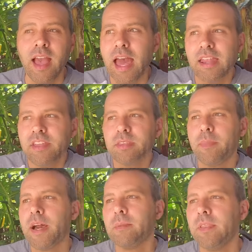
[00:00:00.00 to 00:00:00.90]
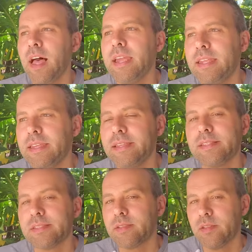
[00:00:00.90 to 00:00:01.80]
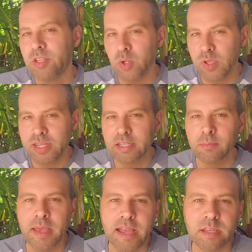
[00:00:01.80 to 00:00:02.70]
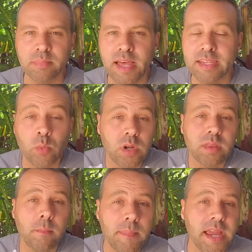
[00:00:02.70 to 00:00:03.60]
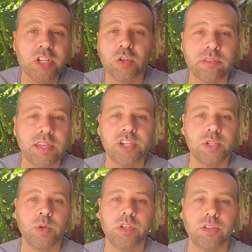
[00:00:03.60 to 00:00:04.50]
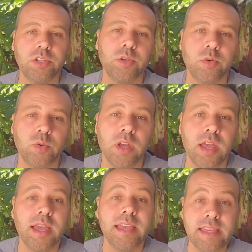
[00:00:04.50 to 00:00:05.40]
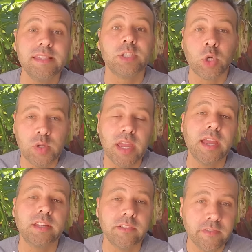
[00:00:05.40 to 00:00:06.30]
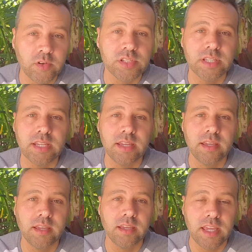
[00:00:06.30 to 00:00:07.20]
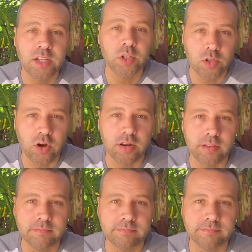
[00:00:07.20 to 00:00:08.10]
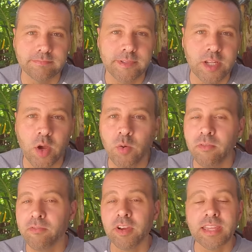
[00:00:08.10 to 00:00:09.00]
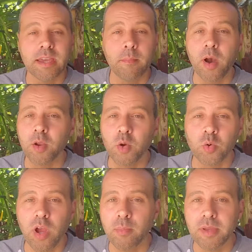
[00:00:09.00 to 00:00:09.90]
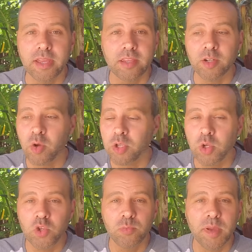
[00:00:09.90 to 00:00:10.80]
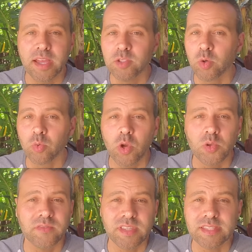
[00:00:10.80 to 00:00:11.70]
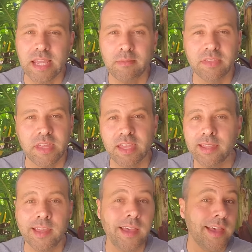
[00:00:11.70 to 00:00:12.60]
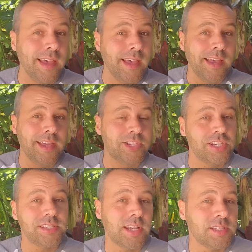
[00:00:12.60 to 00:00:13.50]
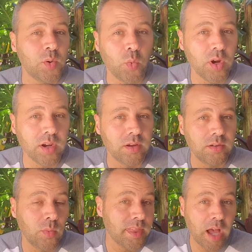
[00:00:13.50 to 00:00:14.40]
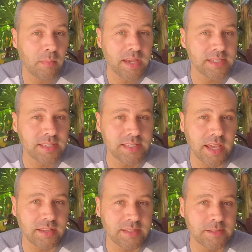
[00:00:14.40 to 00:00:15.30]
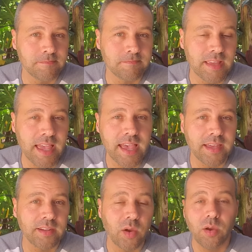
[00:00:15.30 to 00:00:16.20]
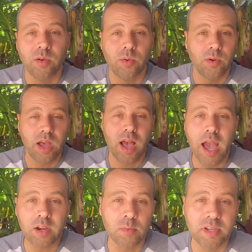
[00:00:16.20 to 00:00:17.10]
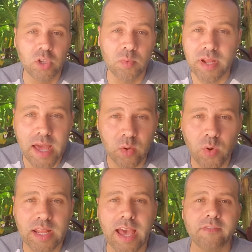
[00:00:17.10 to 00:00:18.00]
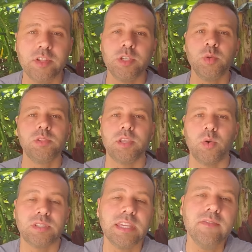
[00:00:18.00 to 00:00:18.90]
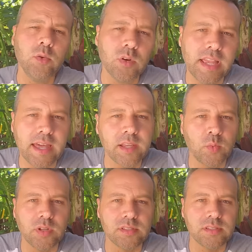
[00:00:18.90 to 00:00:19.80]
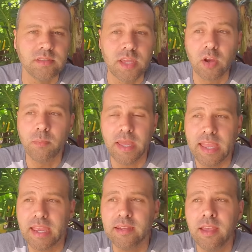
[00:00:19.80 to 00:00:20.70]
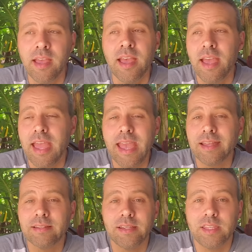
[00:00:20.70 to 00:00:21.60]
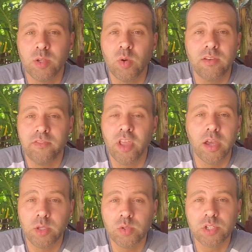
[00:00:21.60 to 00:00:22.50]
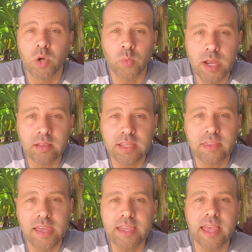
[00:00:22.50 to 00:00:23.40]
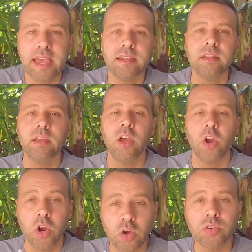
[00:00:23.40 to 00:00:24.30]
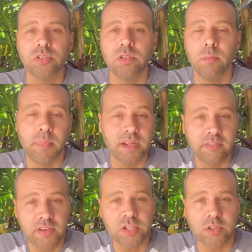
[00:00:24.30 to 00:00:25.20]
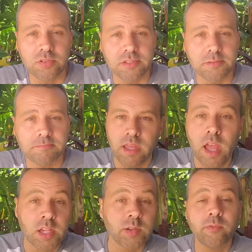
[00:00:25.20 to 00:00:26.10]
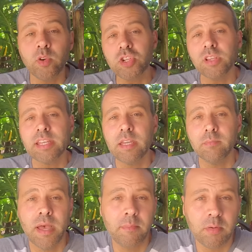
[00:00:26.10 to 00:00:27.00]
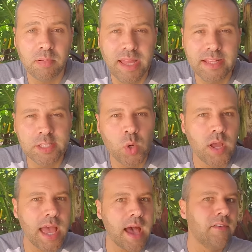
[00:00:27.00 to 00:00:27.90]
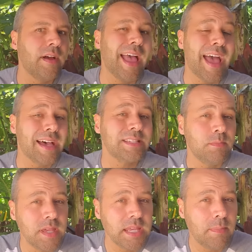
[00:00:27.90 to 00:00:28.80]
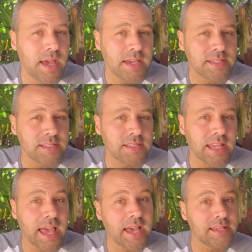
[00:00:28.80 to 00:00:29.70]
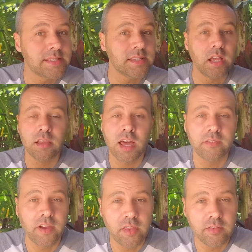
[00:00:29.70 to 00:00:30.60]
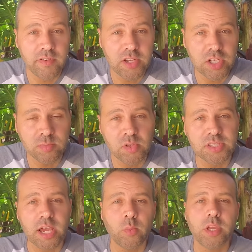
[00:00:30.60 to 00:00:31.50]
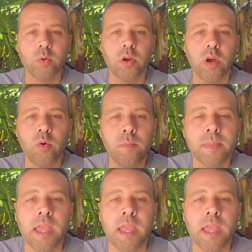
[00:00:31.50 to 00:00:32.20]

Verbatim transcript: And I think the bottom line is, you know, in companion planting, one of the major things you can do is create diversity in your garden. You know, forget monocropping, you know, huge beds or rows of the same thing. It just doesn't work without pesticides. And I don't know about you, but I don't want to have to use those. Even organic ones, they're a pain. And, you know, if not used correctly, they can hurt beneficials. So fortunately, pepper plants don't have as many pests as a lot of other vegetables that we grow.